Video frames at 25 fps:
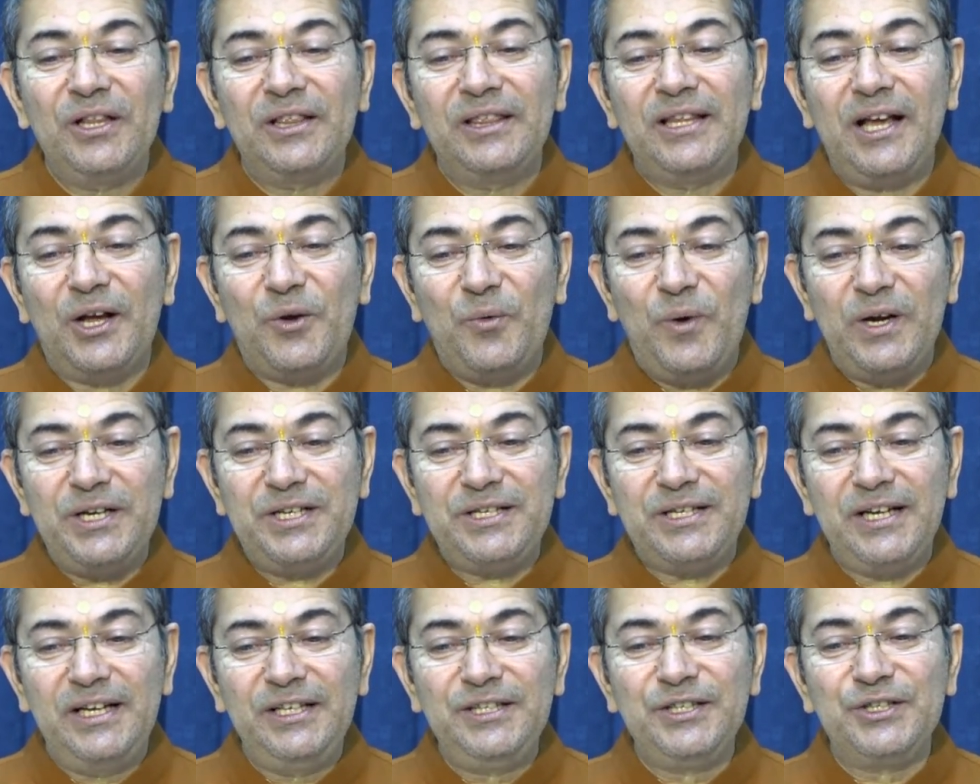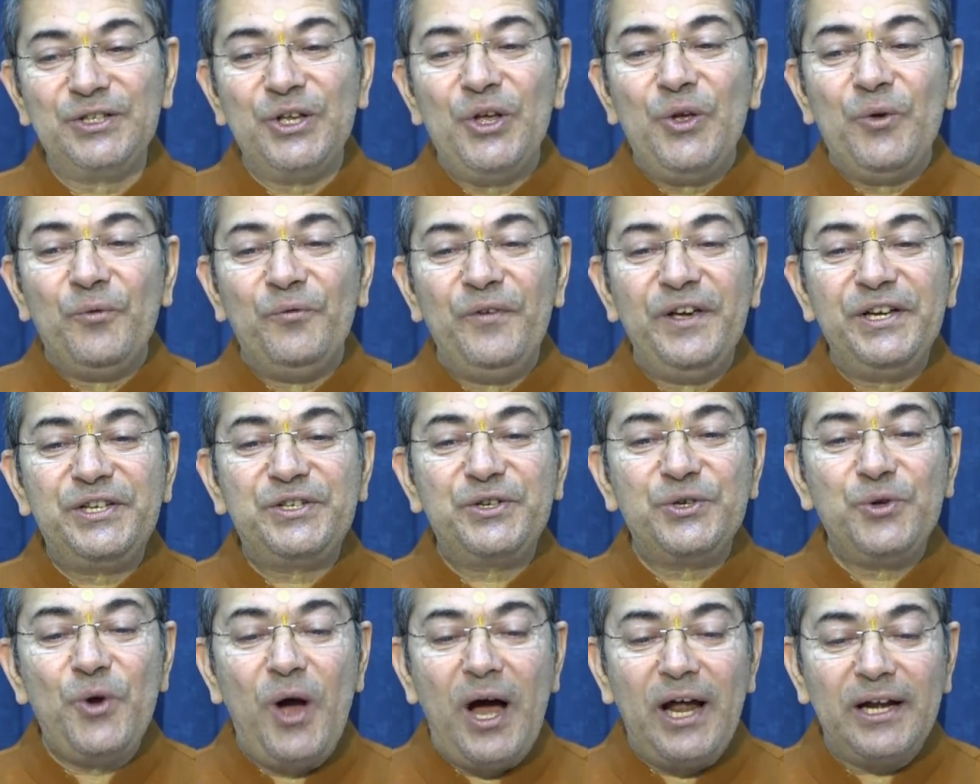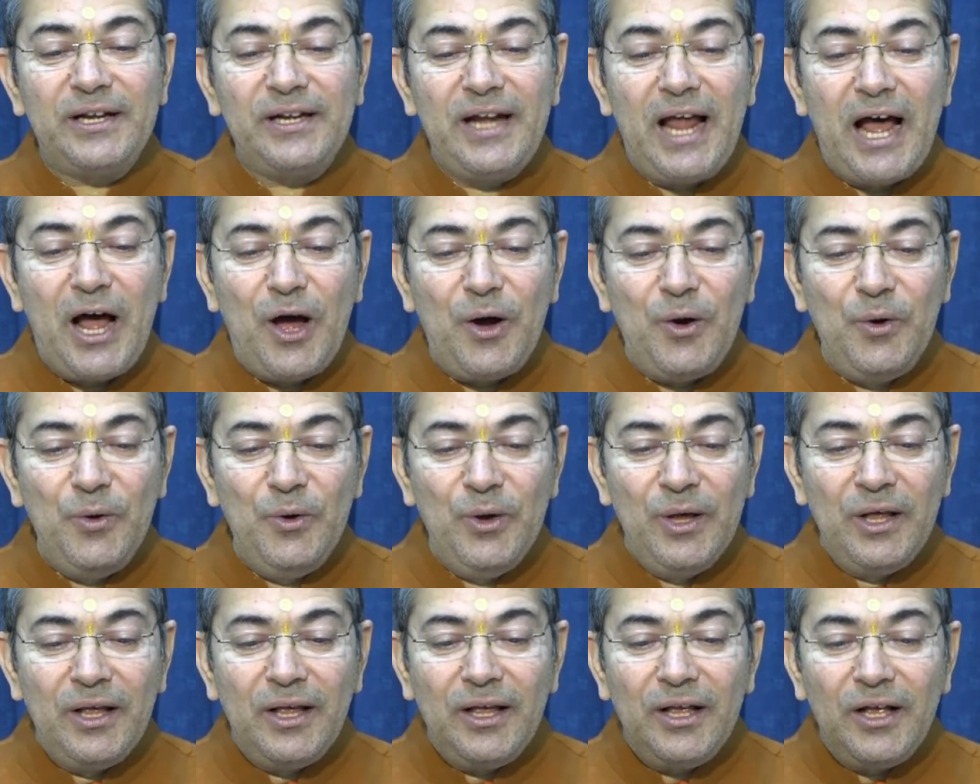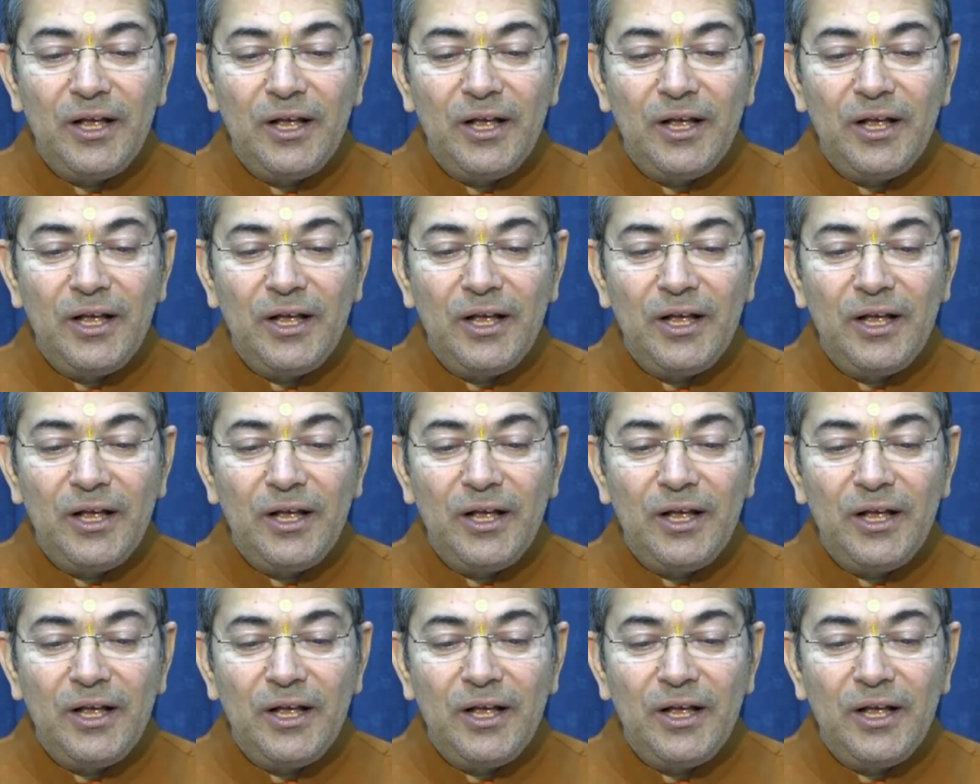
The questions which you are now